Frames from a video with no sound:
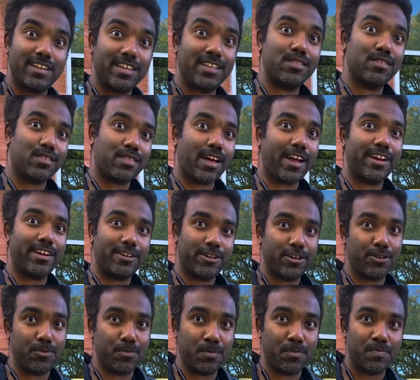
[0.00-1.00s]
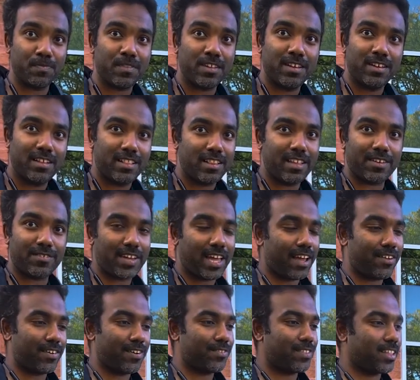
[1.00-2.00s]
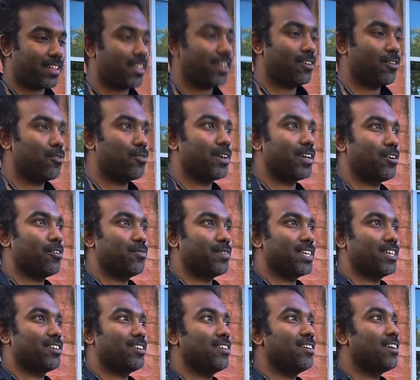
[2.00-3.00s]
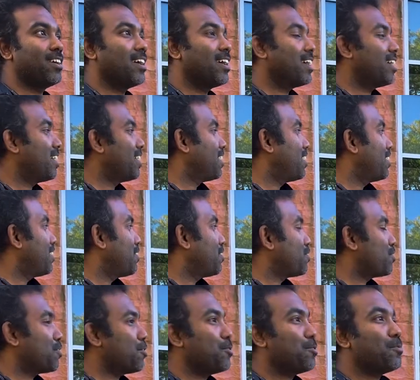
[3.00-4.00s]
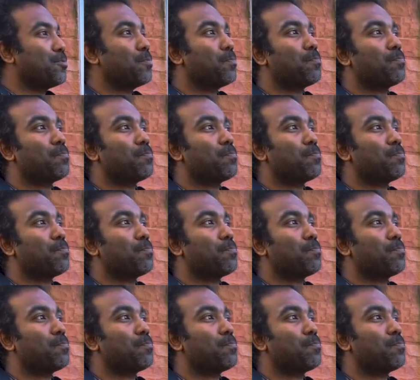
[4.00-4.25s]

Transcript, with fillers: inside too. Like we have everything going over here. So,